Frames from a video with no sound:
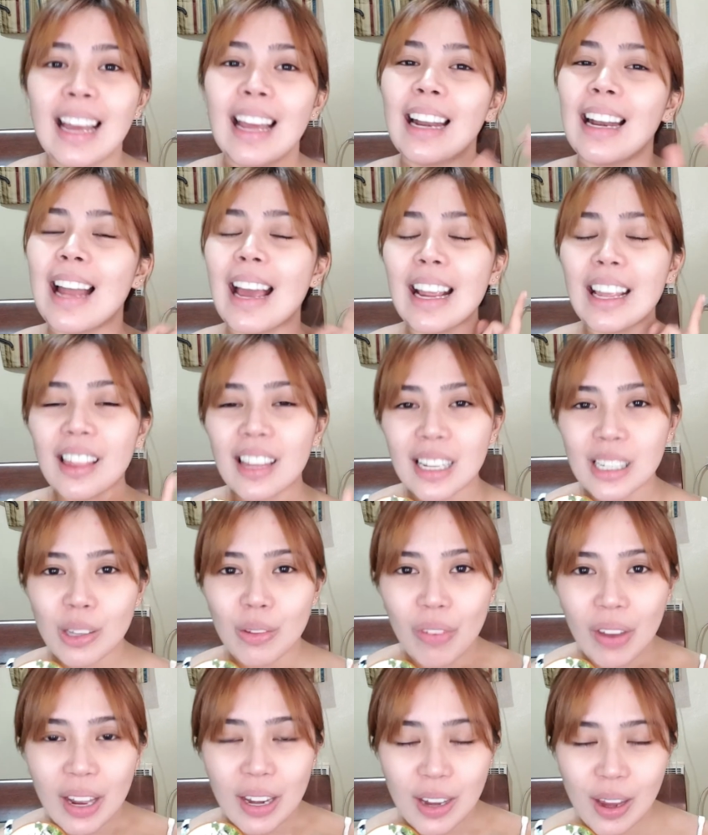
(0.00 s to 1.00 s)
Like this
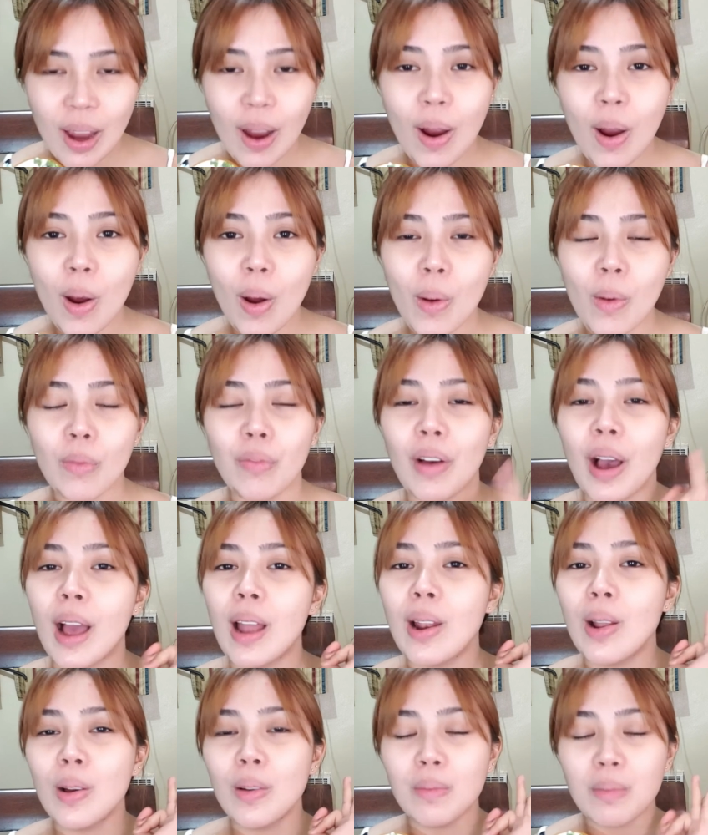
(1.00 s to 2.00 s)
video,
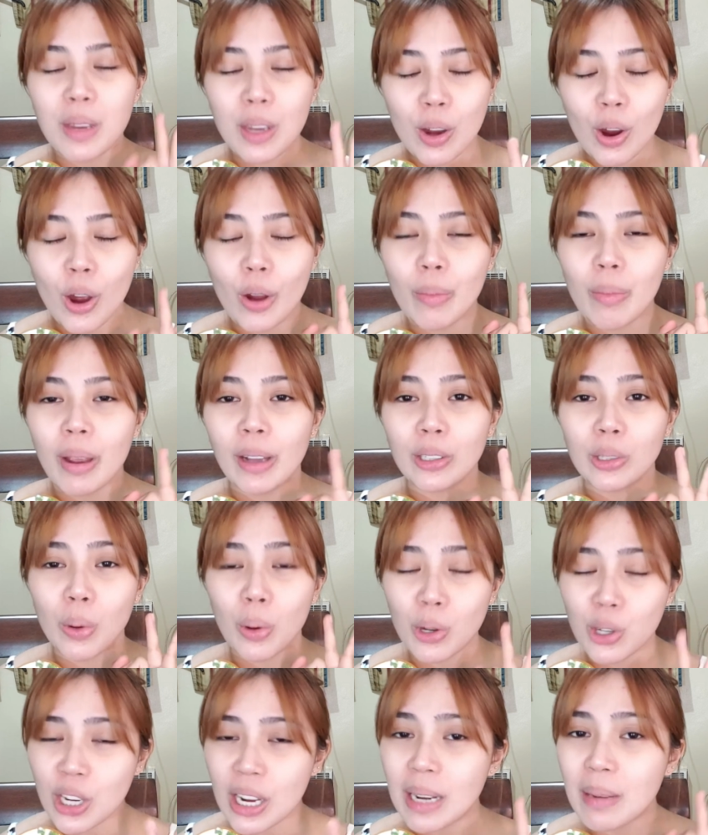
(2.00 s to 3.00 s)
follow me on my
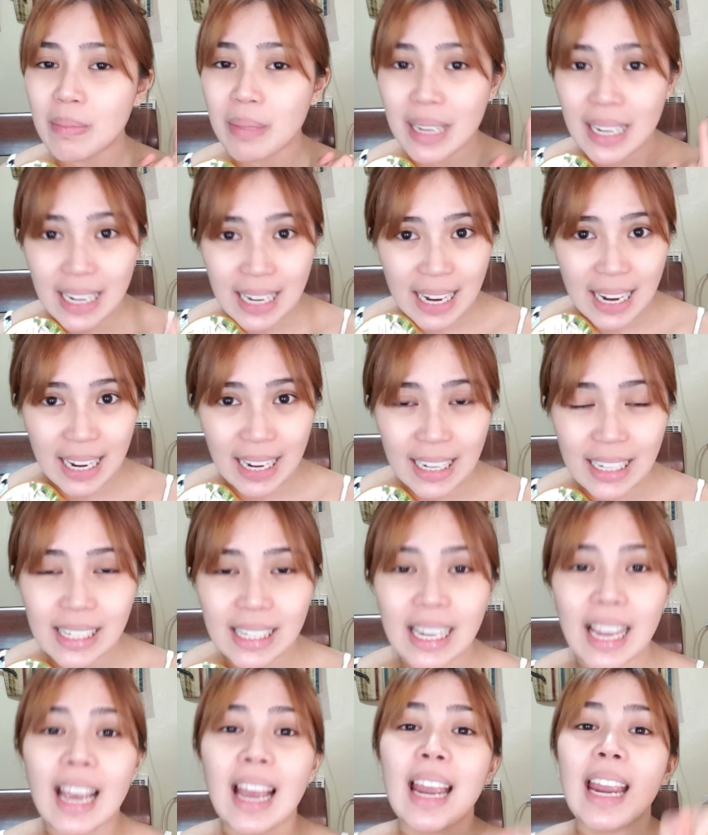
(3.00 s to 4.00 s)
social
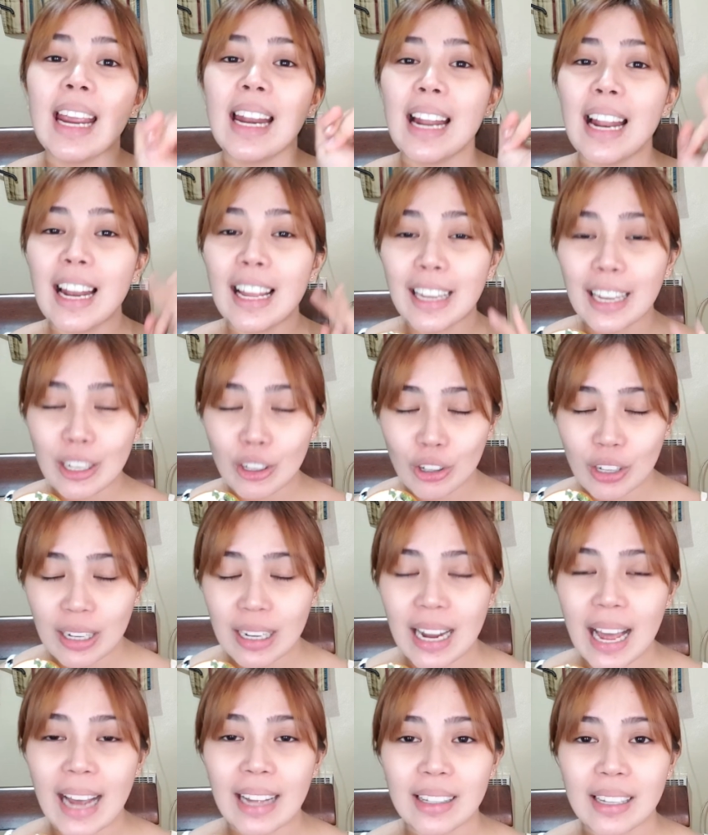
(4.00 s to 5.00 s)
medias. Ilalagay ko
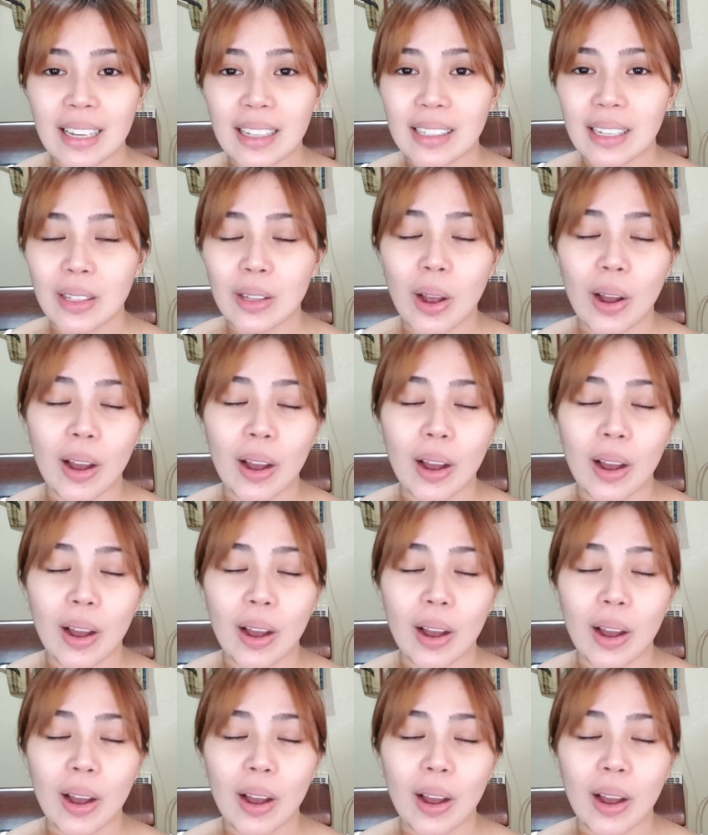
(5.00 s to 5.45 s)
rin lahat yan sa